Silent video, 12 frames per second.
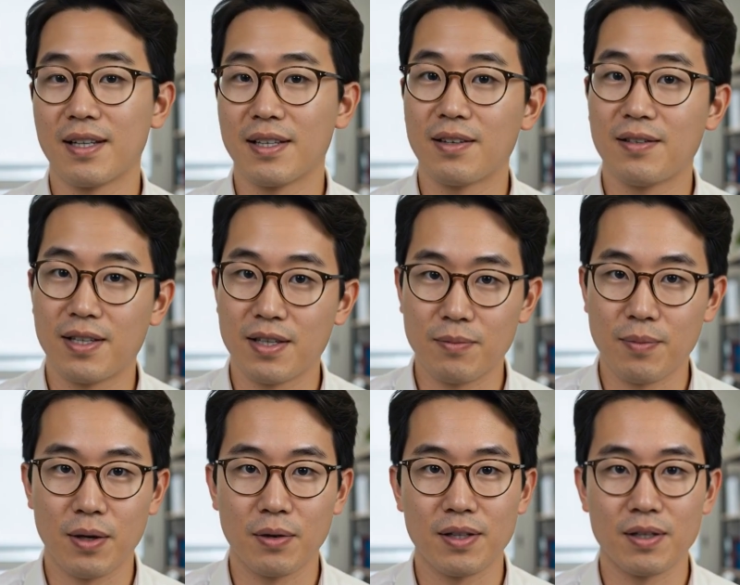Even the
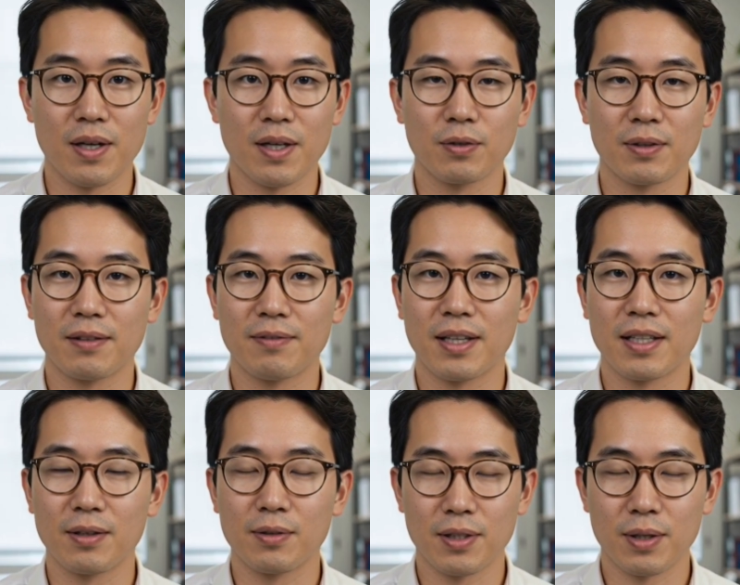smallest structural defect
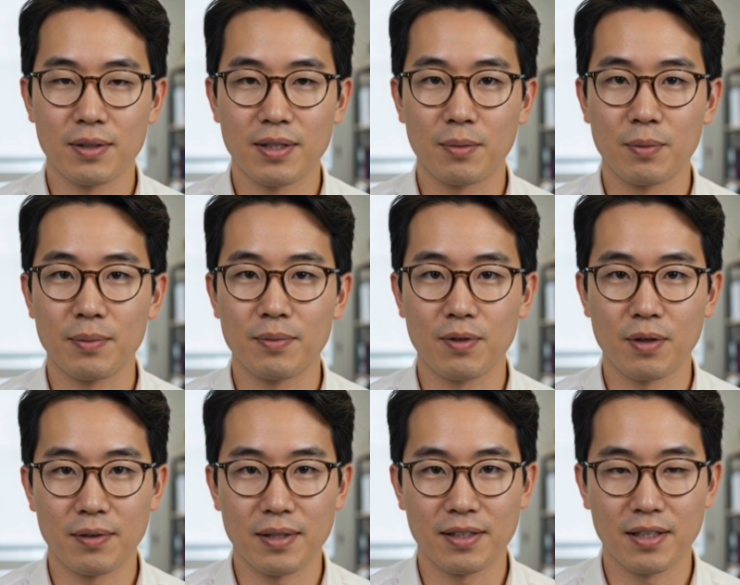can reduce thermal
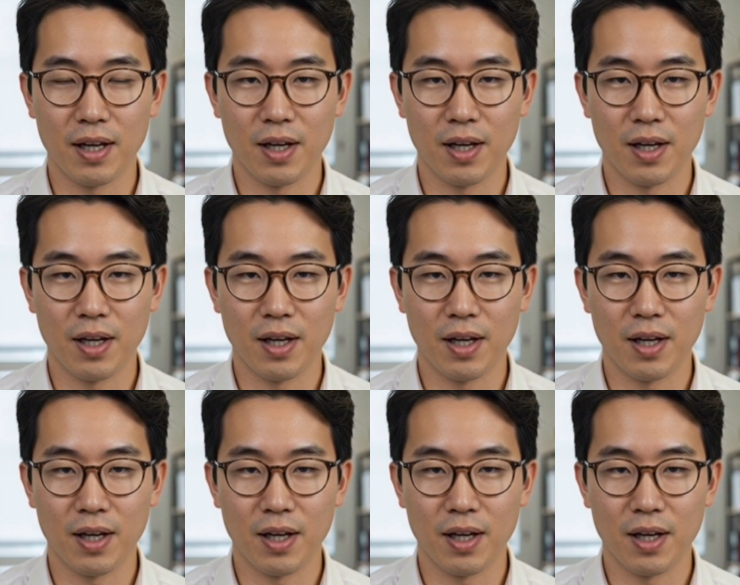performance